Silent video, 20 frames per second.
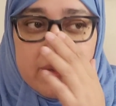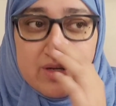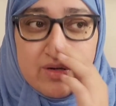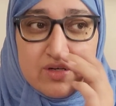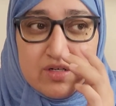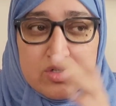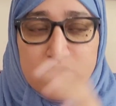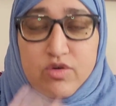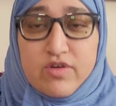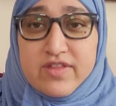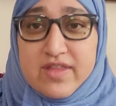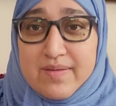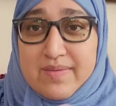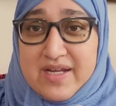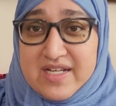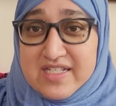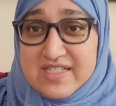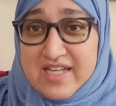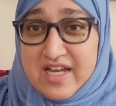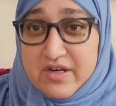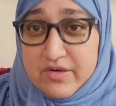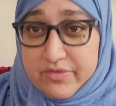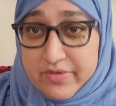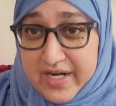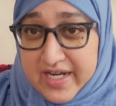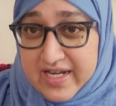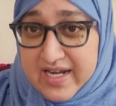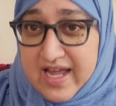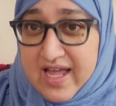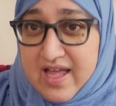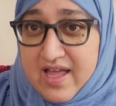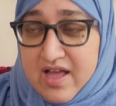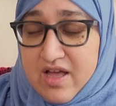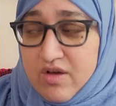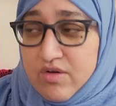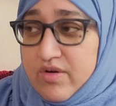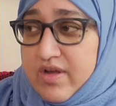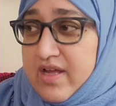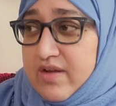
but two of them I designed right now,